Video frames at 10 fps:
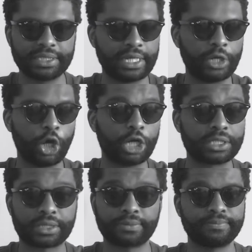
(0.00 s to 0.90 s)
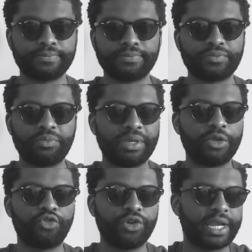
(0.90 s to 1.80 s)
they're not
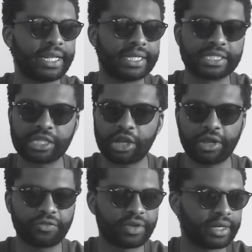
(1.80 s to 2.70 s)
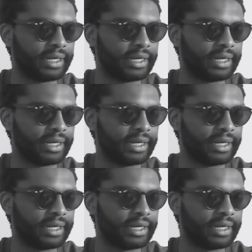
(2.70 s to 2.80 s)
being created in South Africa.